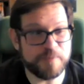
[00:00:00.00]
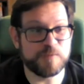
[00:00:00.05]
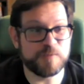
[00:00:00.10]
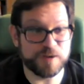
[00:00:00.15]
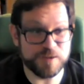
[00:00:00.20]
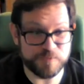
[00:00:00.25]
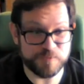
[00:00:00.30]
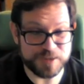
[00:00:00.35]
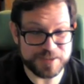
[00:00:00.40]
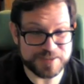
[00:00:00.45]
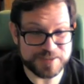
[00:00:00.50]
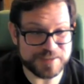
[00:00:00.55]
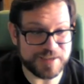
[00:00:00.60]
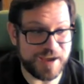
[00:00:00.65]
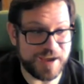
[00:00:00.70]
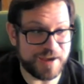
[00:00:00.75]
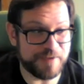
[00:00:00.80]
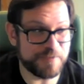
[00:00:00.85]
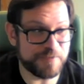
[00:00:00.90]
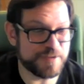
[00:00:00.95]
I mean, one of the reasons
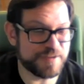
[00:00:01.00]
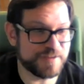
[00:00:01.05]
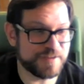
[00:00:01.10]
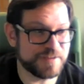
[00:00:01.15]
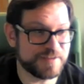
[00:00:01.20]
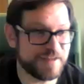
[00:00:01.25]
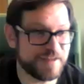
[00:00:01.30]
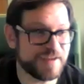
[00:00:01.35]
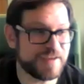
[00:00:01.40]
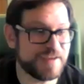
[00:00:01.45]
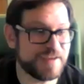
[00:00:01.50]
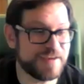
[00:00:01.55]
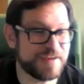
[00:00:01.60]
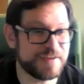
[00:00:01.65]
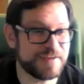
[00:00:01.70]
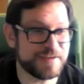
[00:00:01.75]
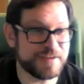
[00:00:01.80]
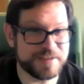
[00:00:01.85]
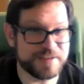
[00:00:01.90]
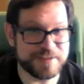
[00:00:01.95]
I really like it
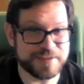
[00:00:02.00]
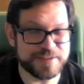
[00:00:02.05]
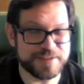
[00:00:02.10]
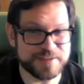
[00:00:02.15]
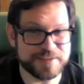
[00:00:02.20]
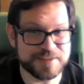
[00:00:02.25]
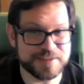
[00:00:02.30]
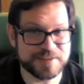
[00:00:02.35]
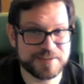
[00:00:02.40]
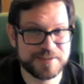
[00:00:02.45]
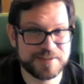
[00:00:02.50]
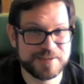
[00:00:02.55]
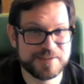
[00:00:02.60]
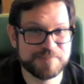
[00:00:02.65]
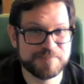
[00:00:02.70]
is